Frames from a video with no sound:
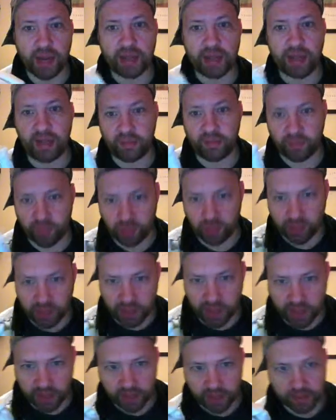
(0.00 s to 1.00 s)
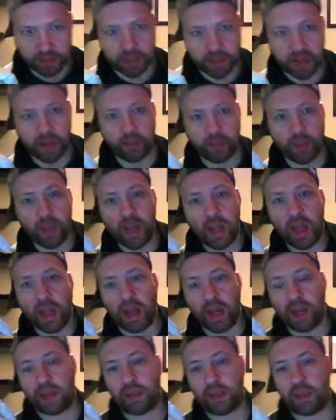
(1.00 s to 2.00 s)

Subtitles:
on the commercial license.